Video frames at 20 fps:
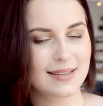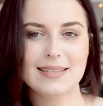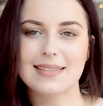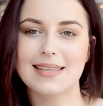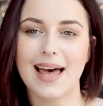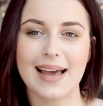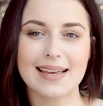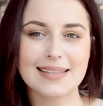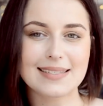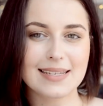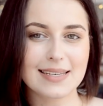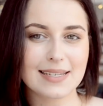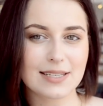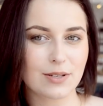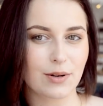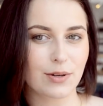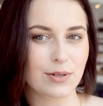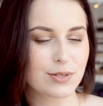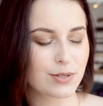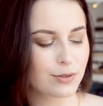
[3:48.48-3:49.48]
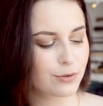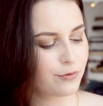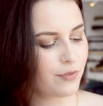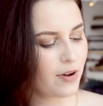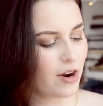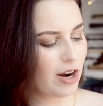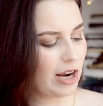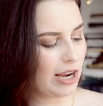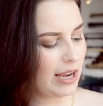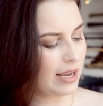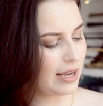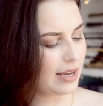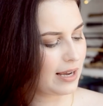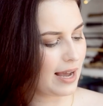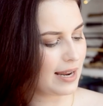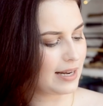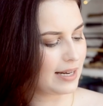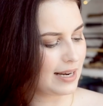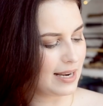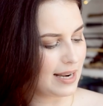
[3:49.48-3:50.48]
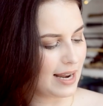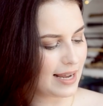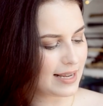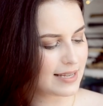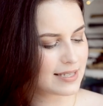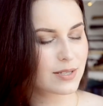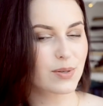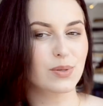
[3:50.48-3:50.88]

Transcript: sizing is also very kind of nice.